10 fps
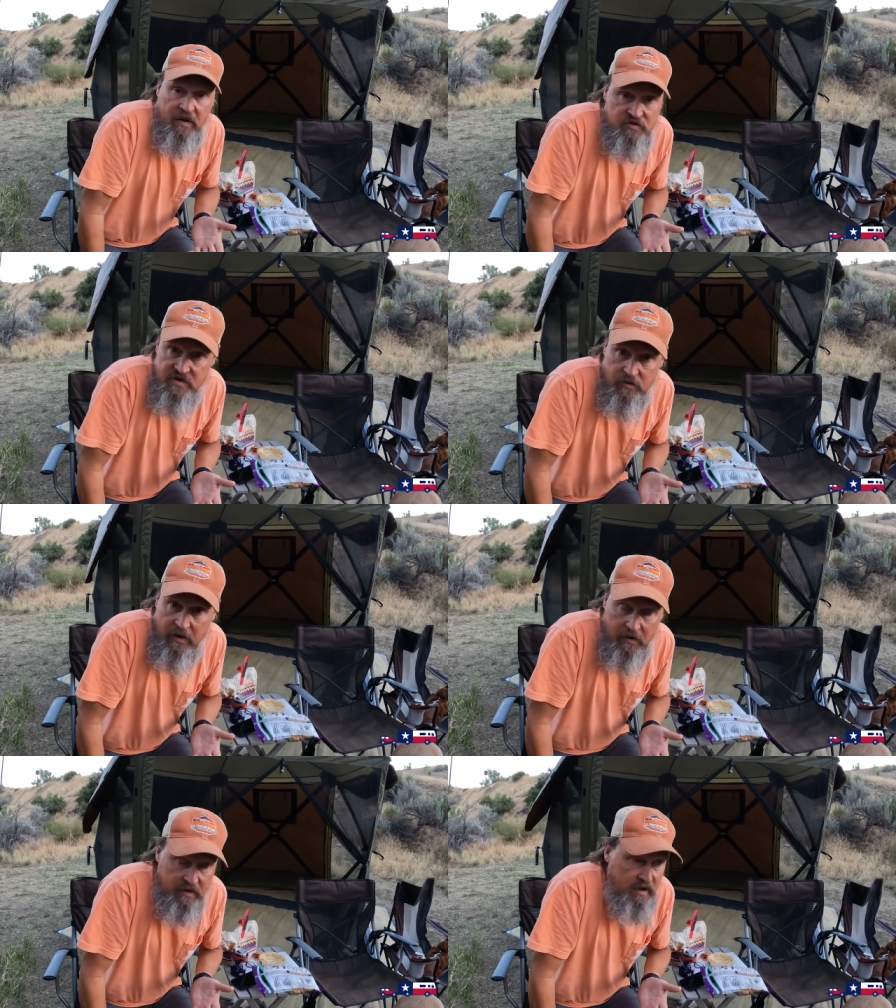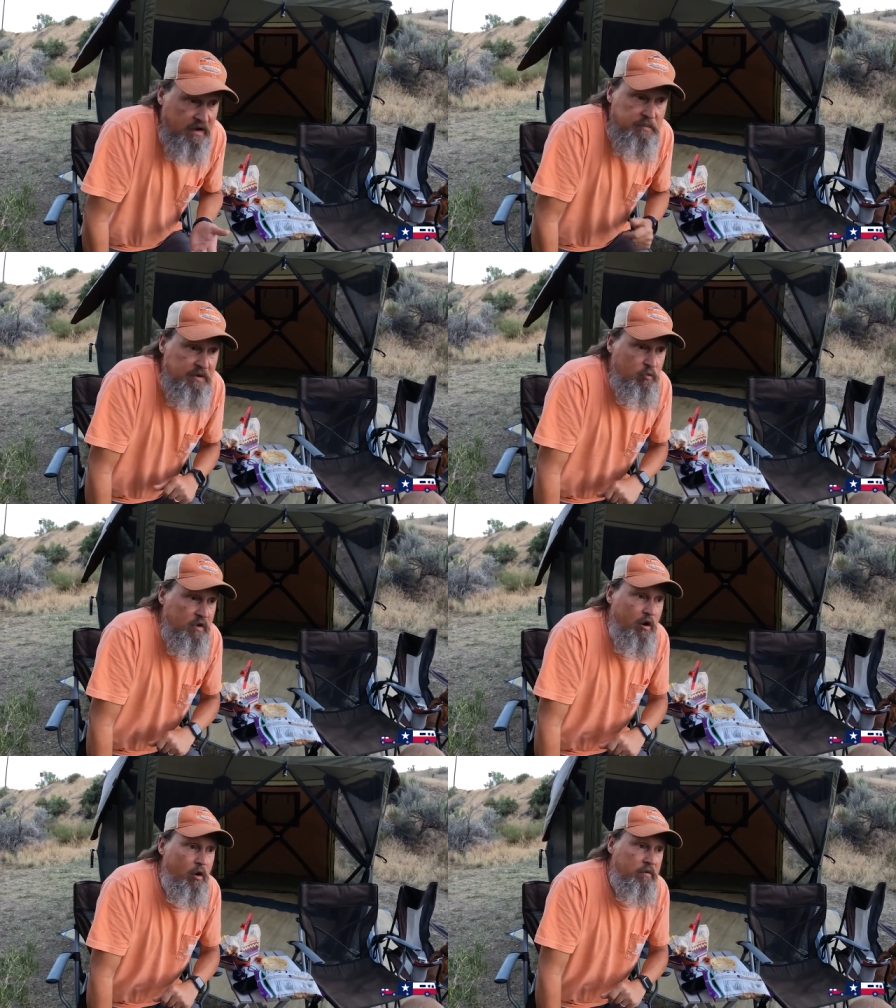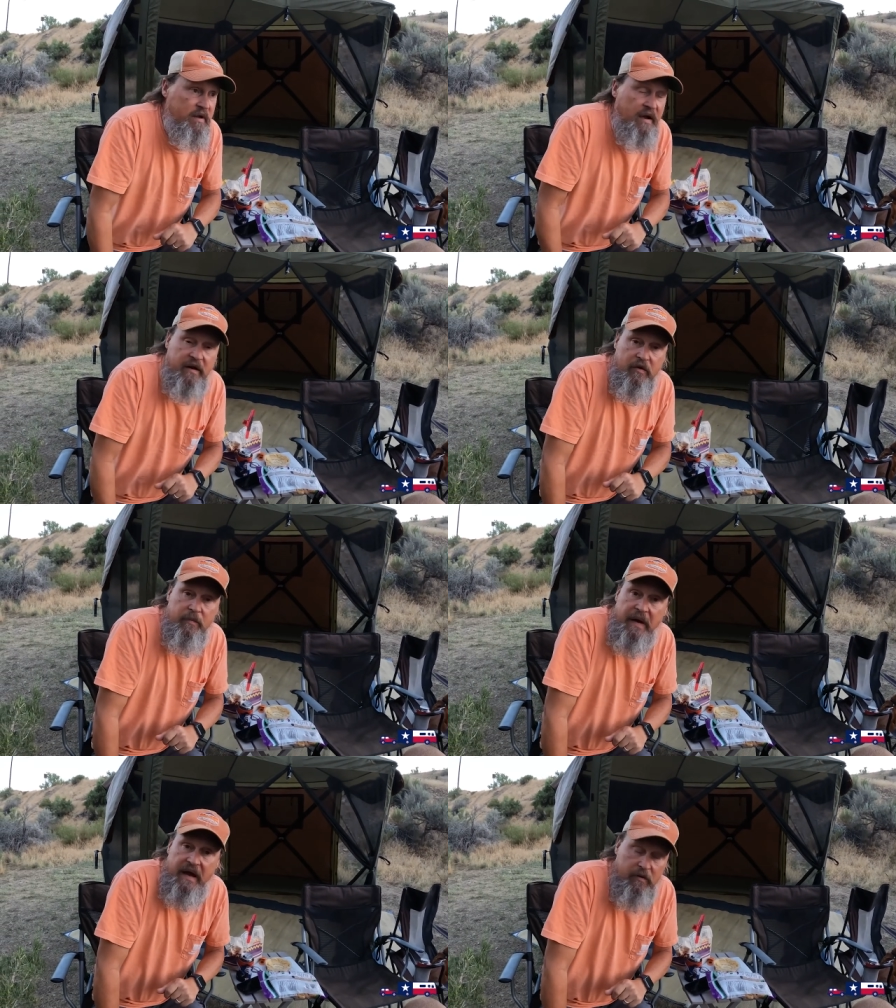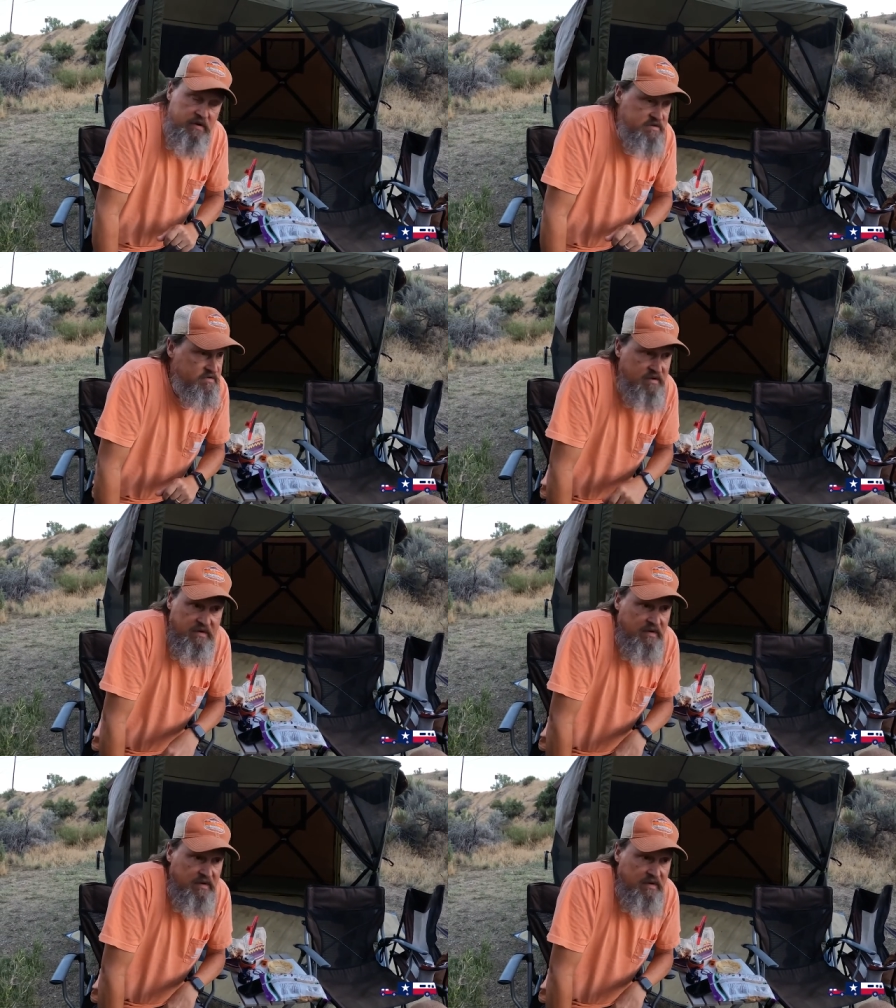run the generator at night, but went all night on the batteries.